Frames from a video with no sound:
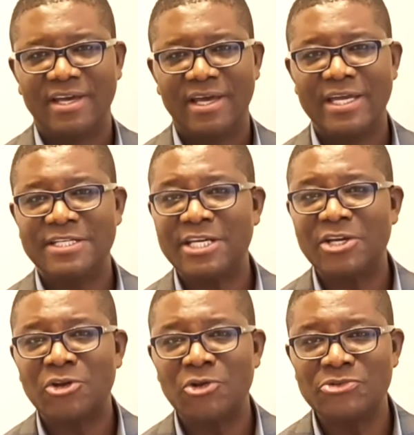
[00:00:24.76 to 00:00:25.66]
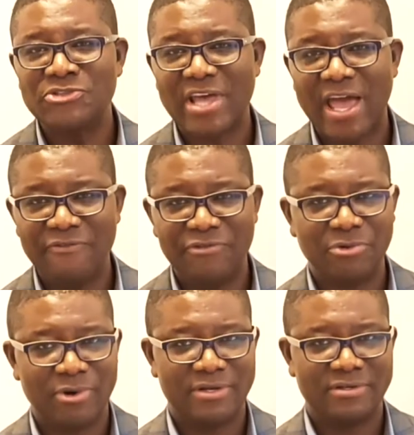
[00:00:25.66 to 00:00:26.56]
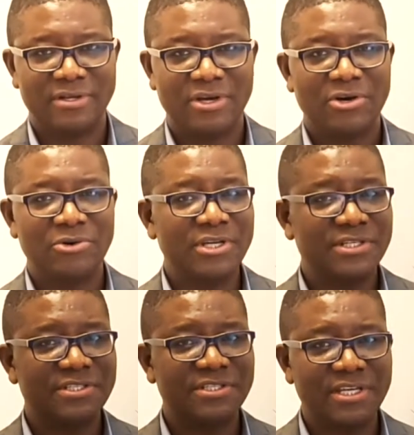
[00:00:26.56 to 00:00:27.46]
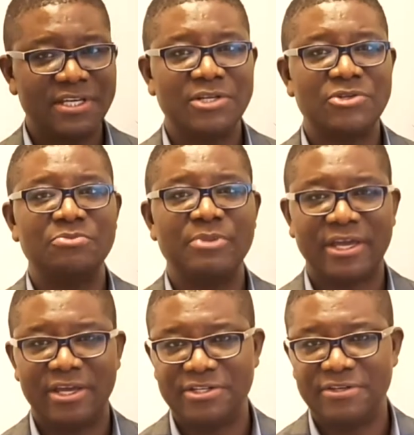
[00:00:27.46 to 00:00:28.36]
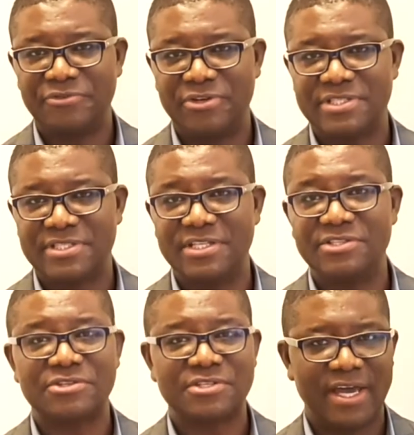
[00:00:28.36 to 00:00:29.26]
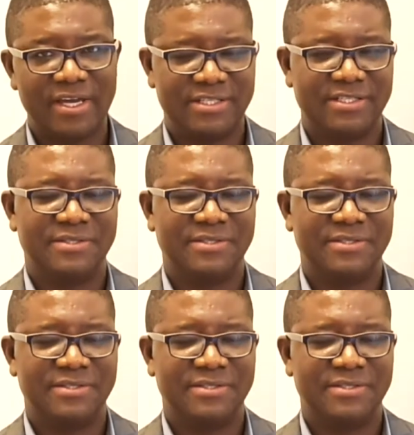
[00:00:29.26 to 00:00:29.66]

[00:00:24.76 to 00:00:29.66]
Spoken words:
It includes everyone who is seeking to make a difference in society.